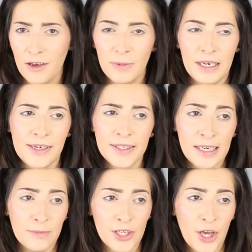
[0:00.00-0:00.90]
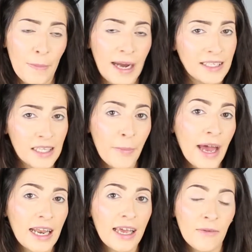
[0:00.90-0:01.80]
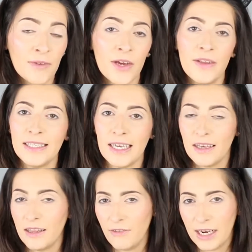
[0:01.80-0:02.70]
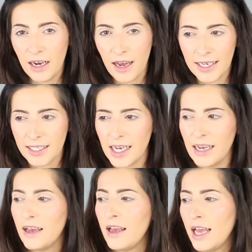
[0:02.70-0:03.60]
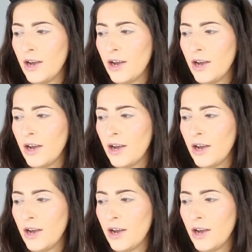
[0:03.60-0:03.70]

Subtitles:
Nobody seems to go back to the palette even though they said that they really liked it,